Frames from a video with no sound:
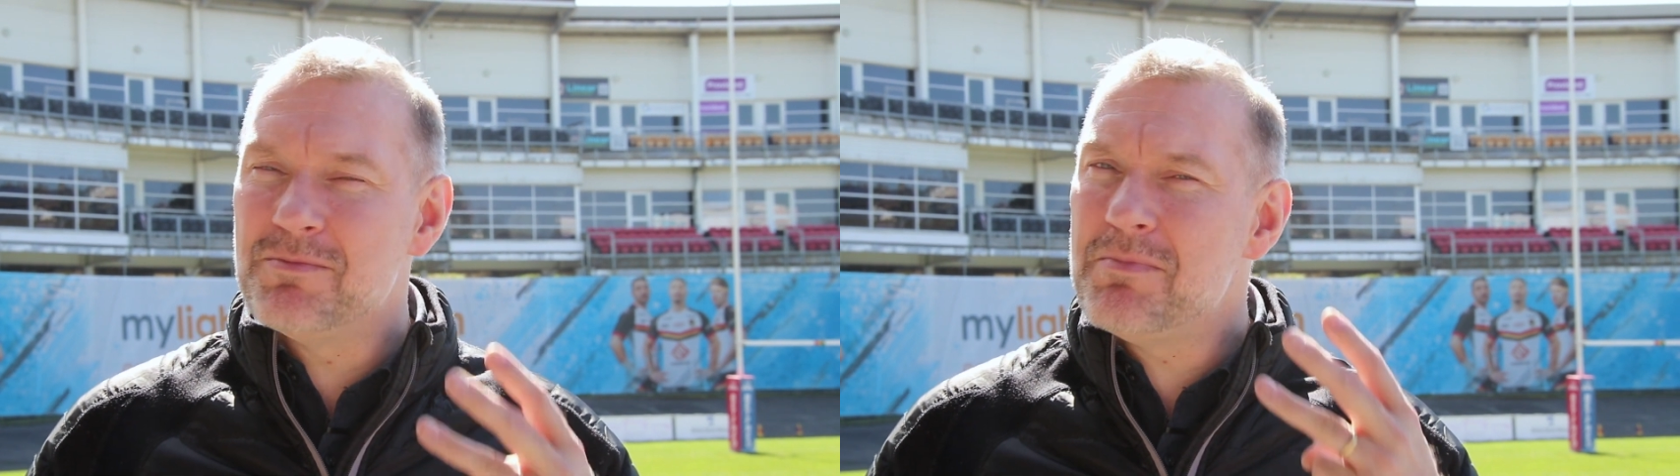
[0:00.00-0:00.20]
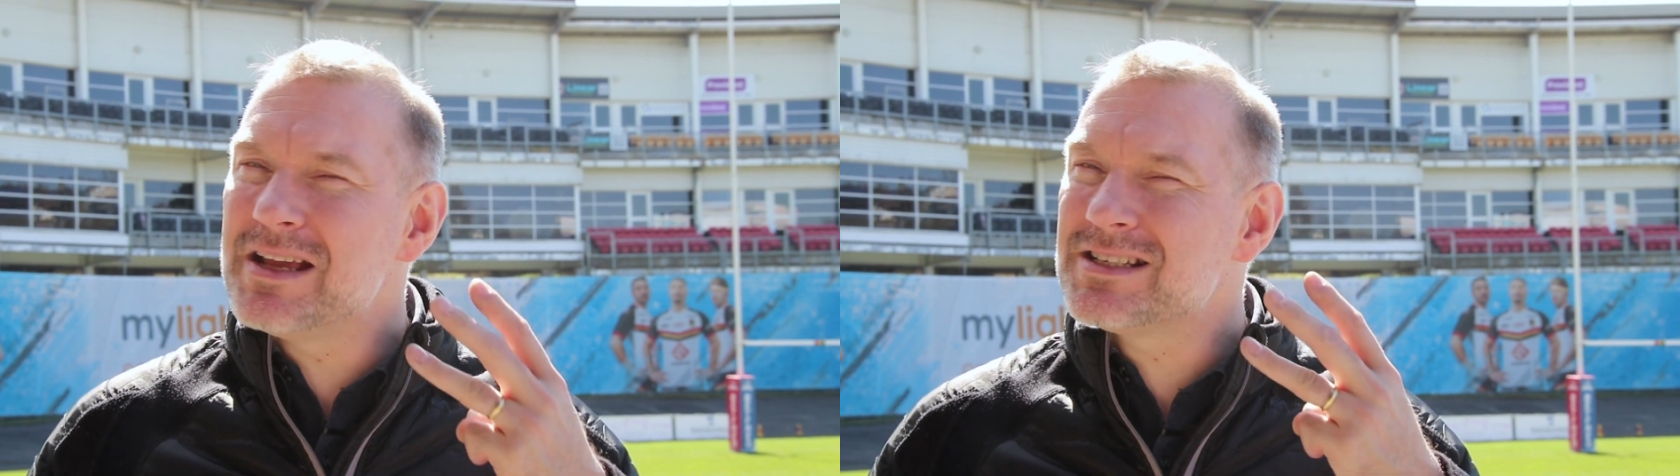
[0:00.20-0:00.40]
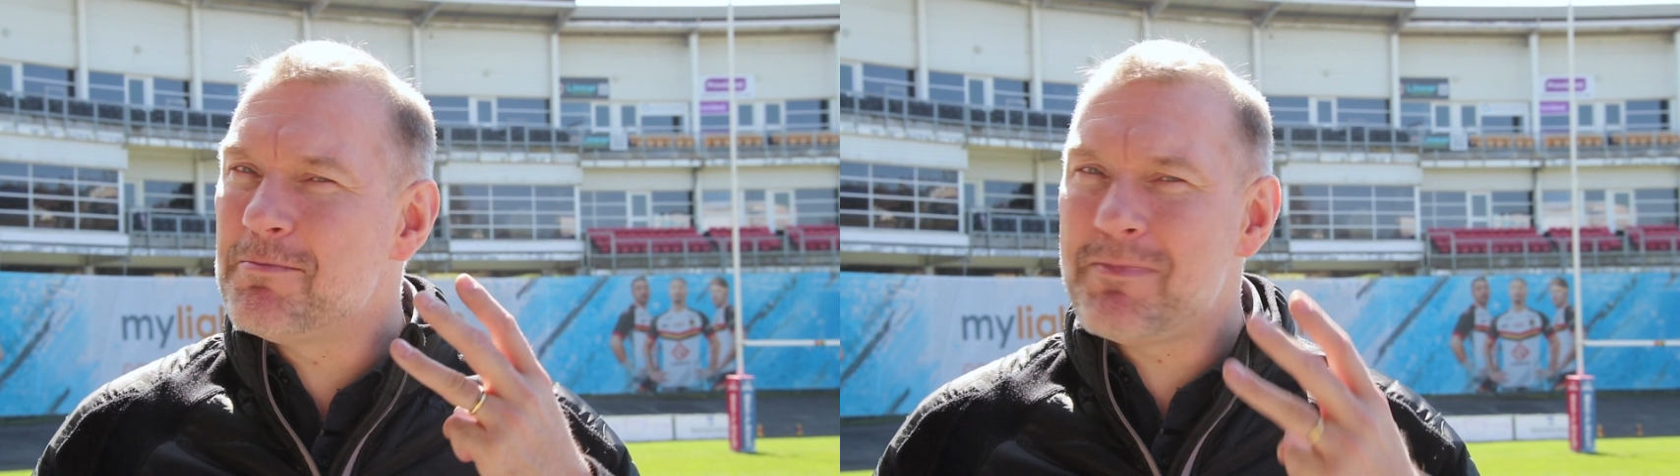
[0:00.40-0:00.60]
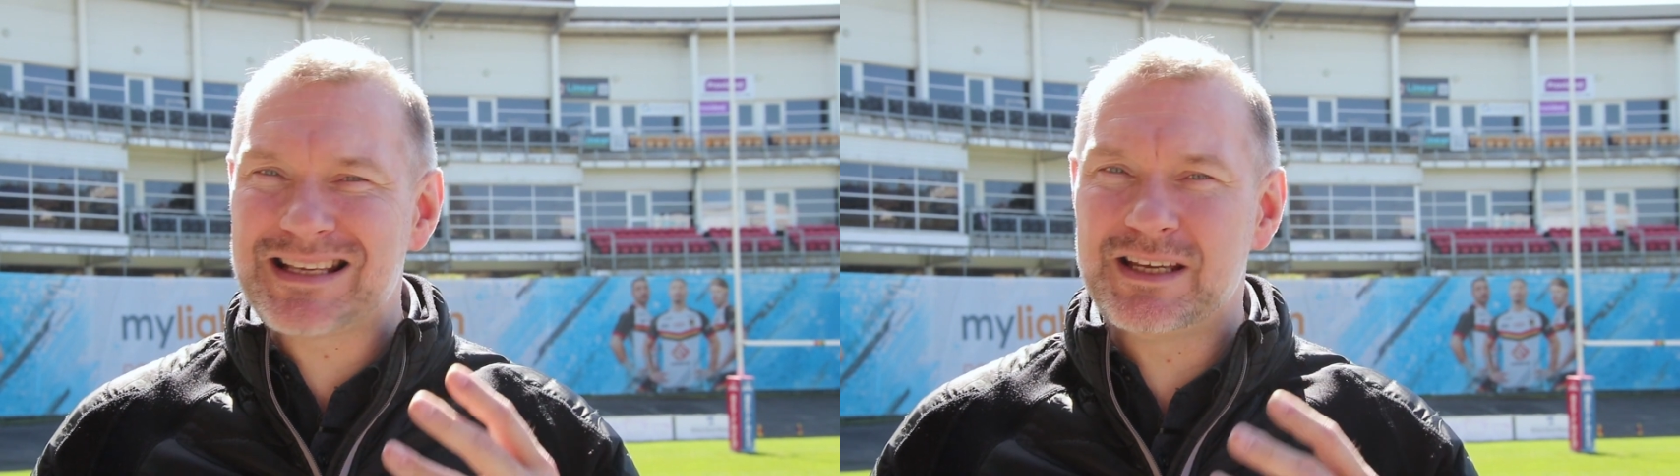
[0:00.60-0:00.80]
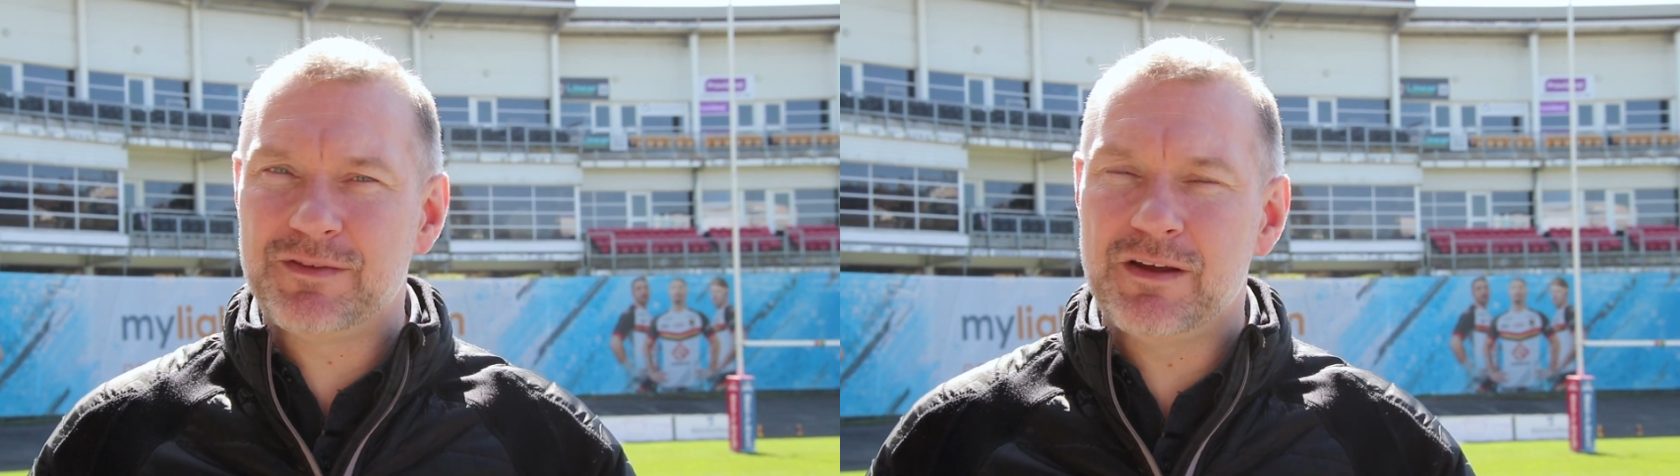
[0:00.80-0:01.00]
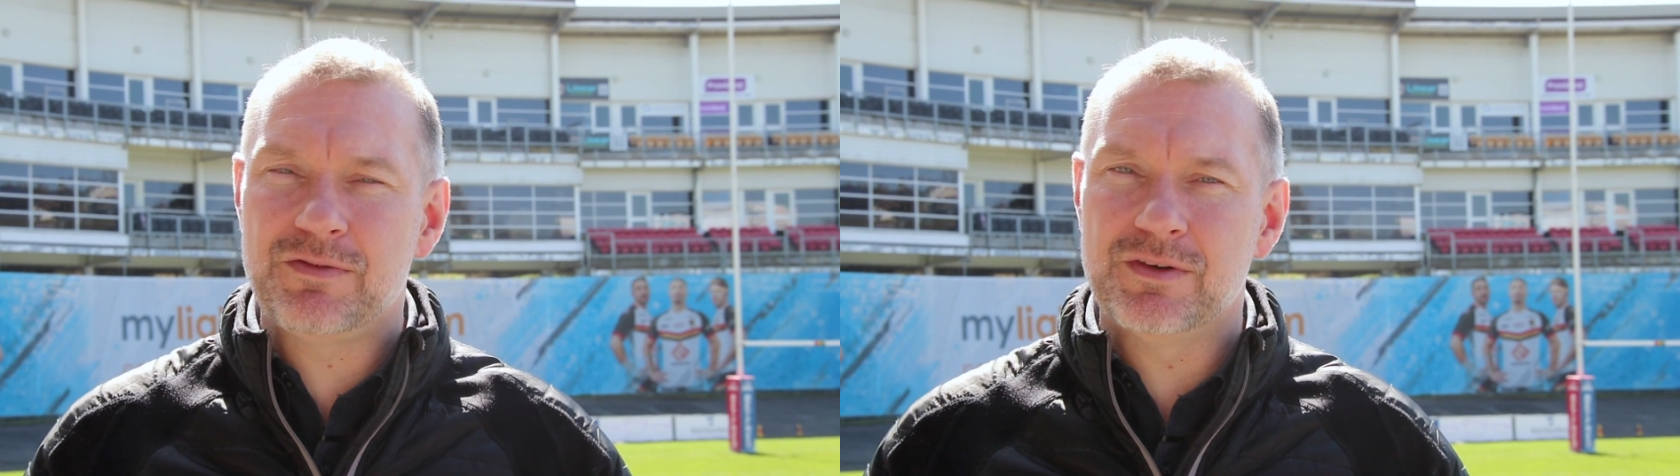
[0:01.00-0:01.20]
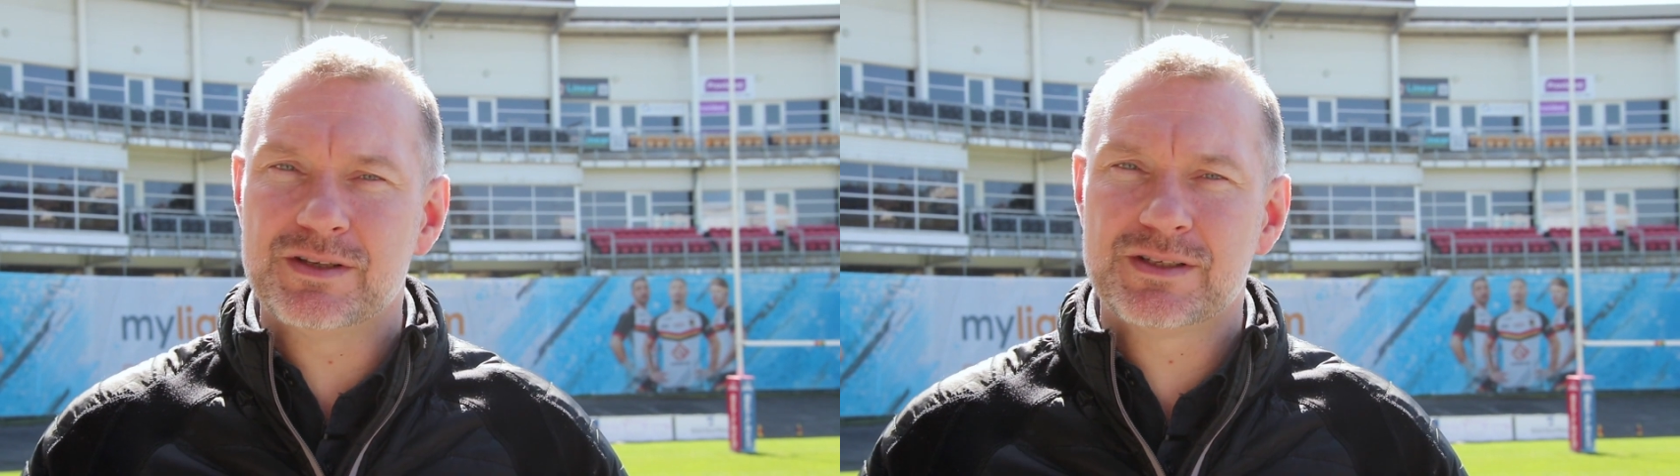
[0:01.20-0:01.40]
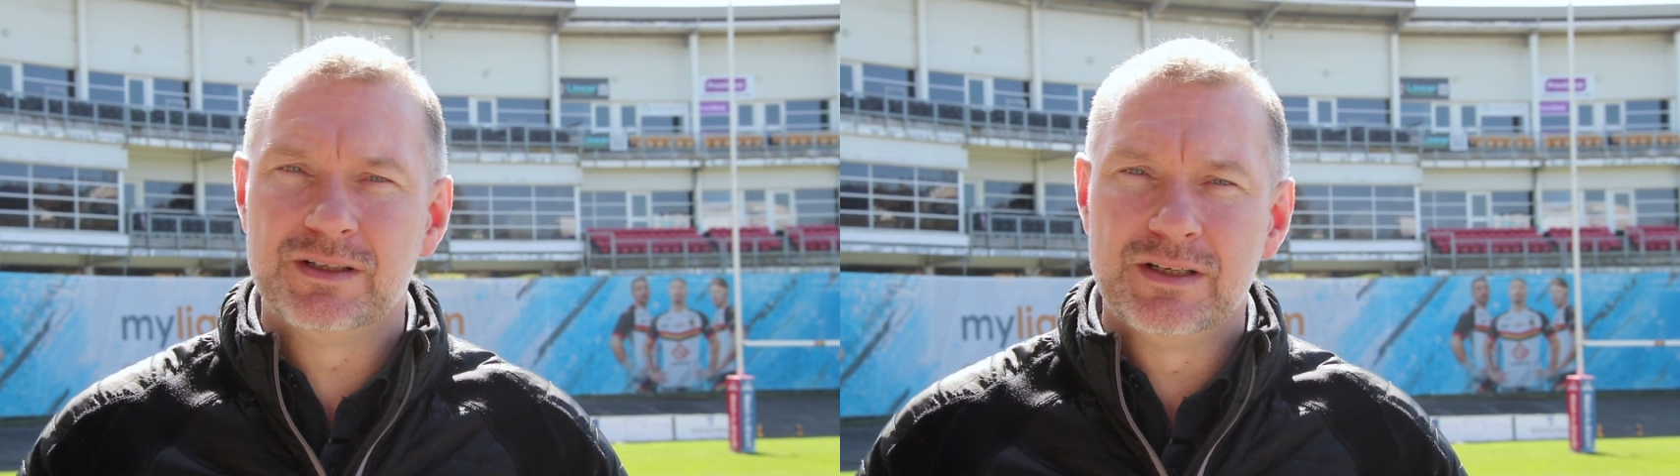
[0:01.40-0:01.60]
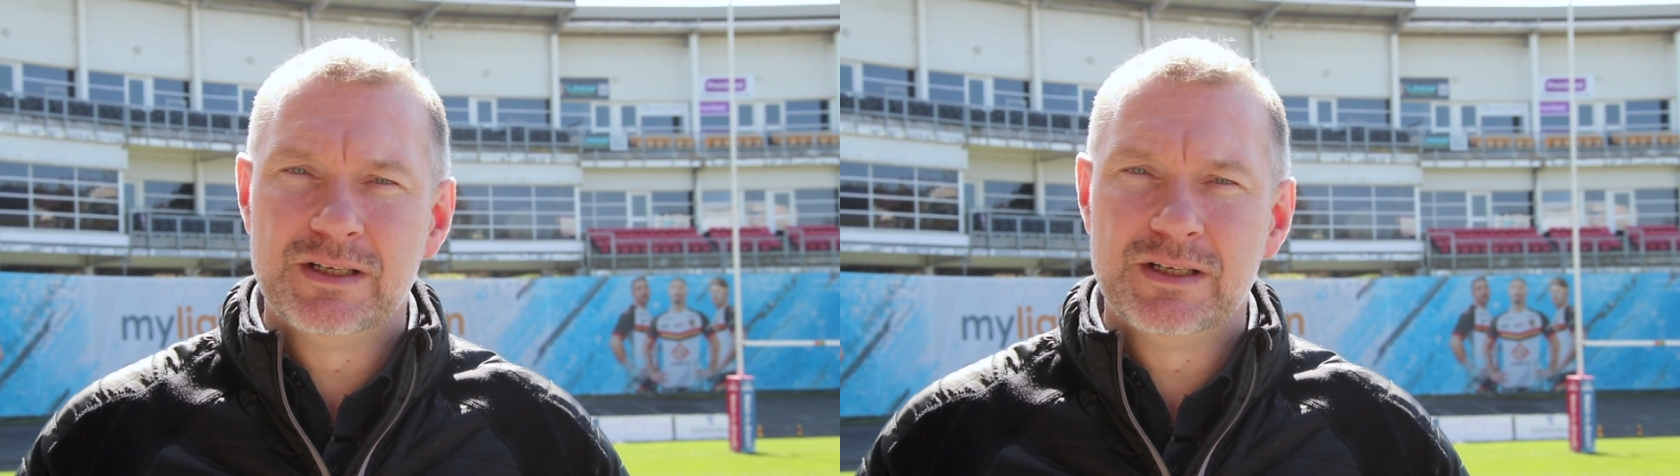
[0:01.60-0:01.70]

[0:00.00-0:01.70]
that makes a massive difference.